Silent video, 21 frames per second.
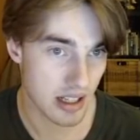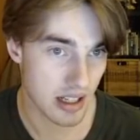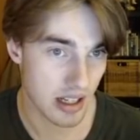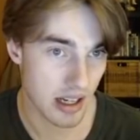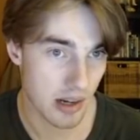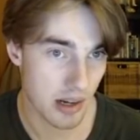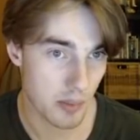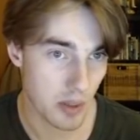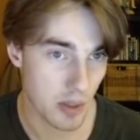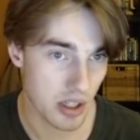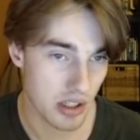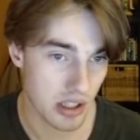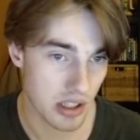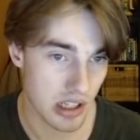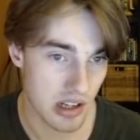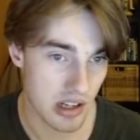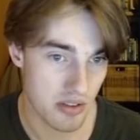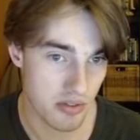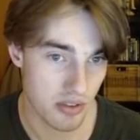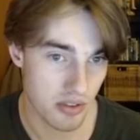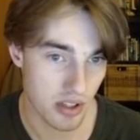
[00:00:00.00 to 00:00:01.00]
I wonder
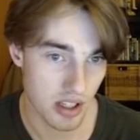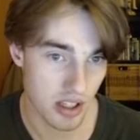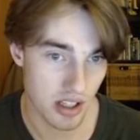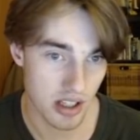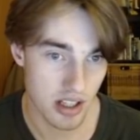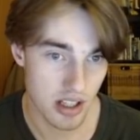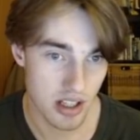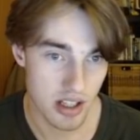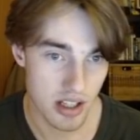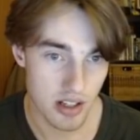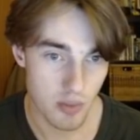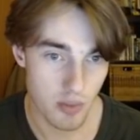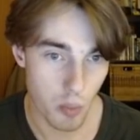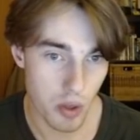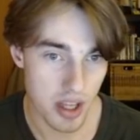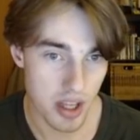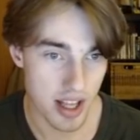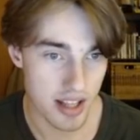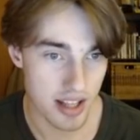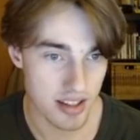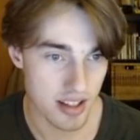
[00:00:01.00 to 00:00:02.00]
if, well,
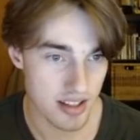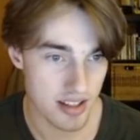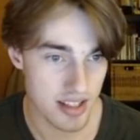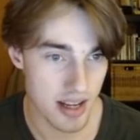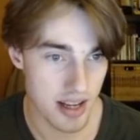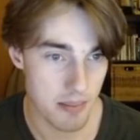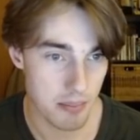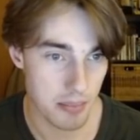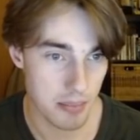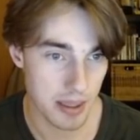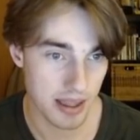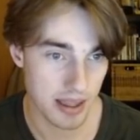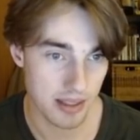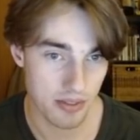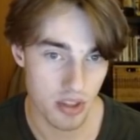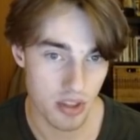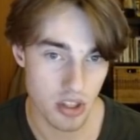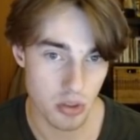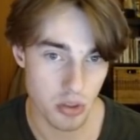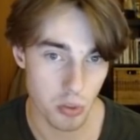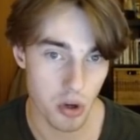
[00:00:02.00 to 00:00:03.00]
yeah, it does say middle of
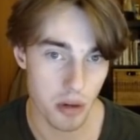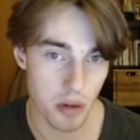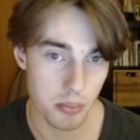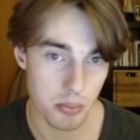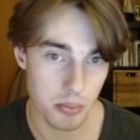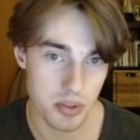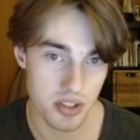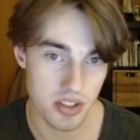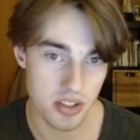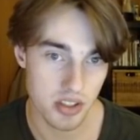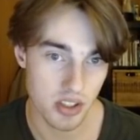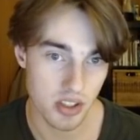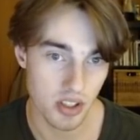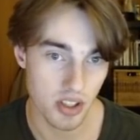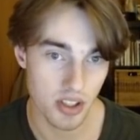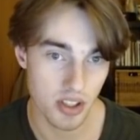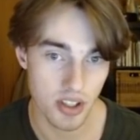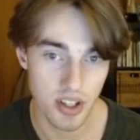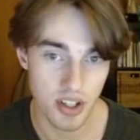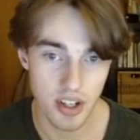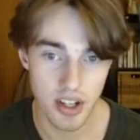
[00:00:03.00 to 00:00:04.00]
the swamps,
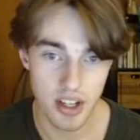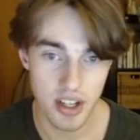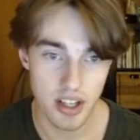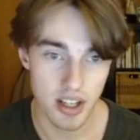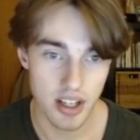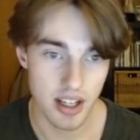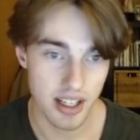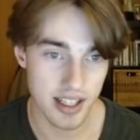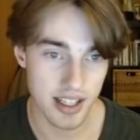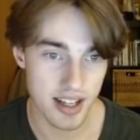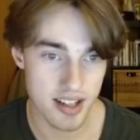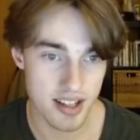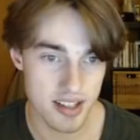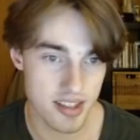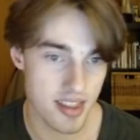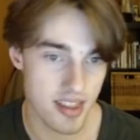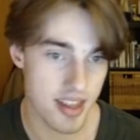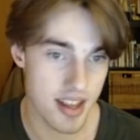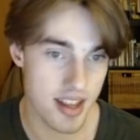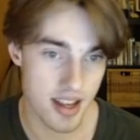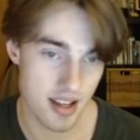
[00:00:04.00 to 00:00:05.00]
so I guess
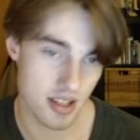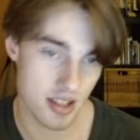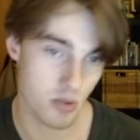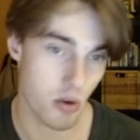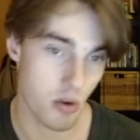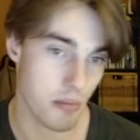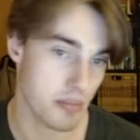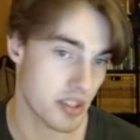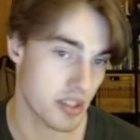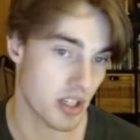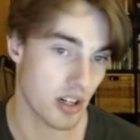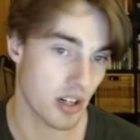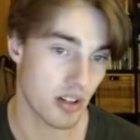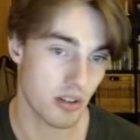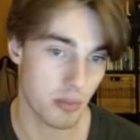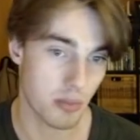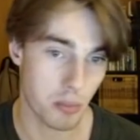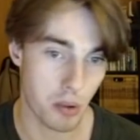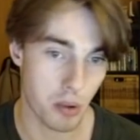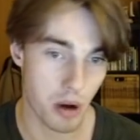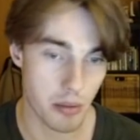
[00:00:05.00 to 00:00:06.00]
the swamps don't
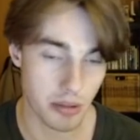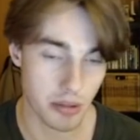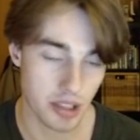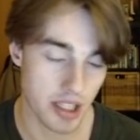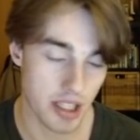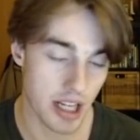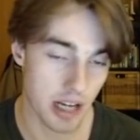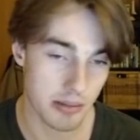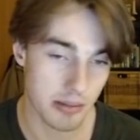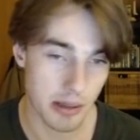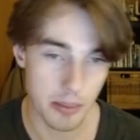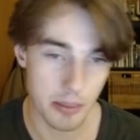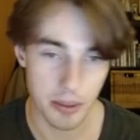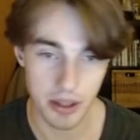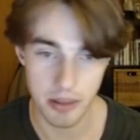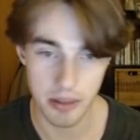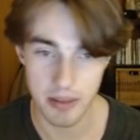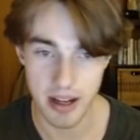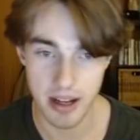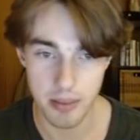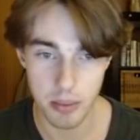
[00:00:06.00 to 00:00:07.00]
properly come up on
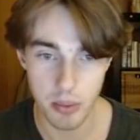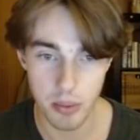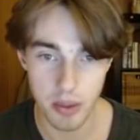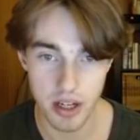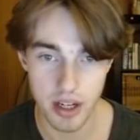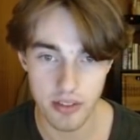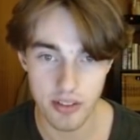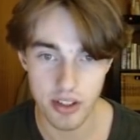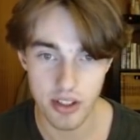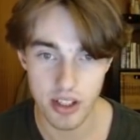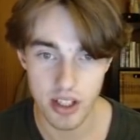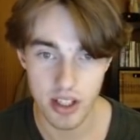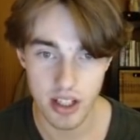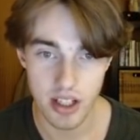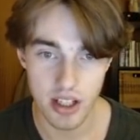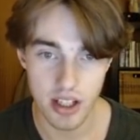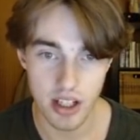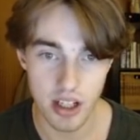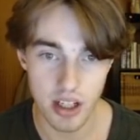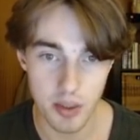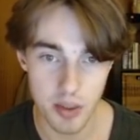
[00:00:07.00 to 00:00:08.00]
the map or whatever,
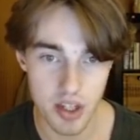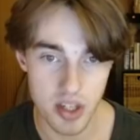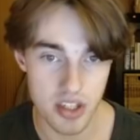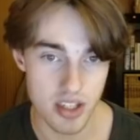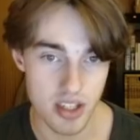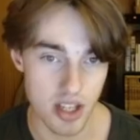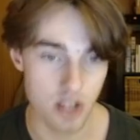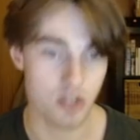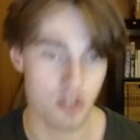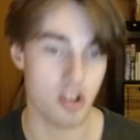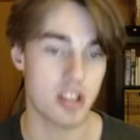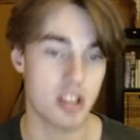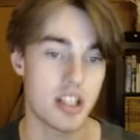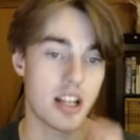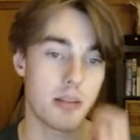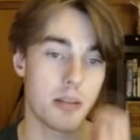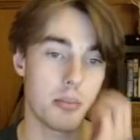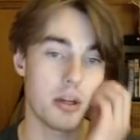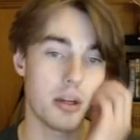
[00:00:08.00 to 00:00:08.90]
which is interesting.